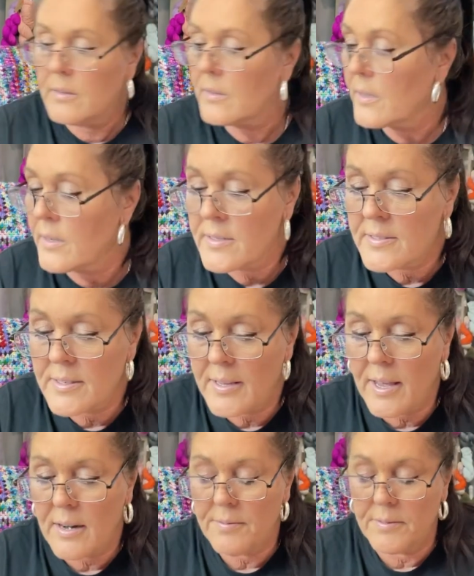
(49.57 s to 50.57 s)
Can I see
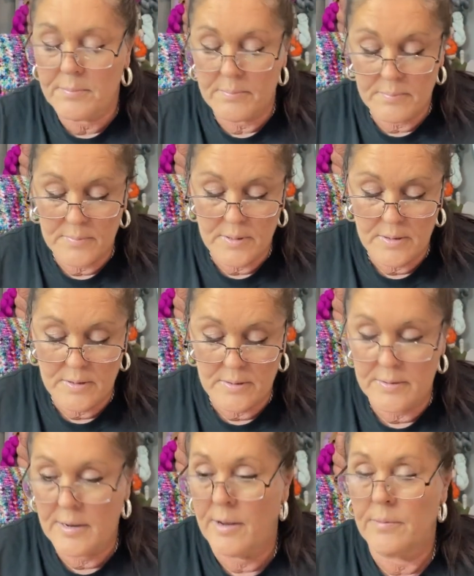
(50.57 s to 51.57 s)
out of them?
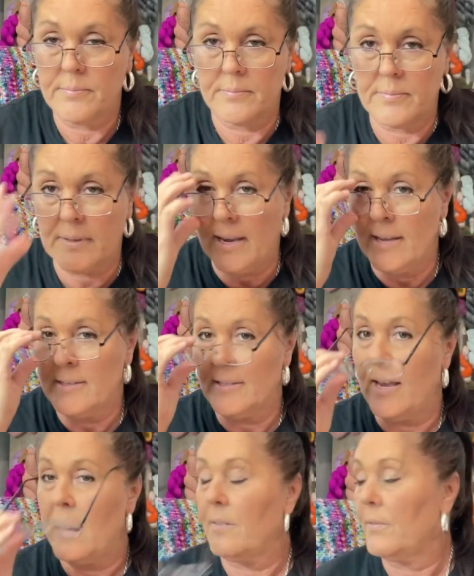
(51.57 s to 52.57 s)
No, can't see
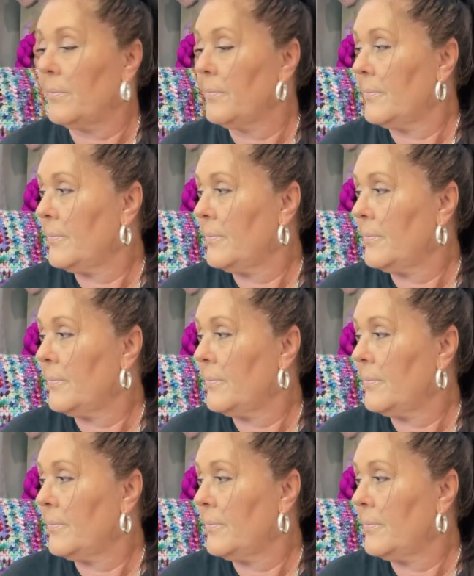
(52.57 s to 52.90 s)
out of them.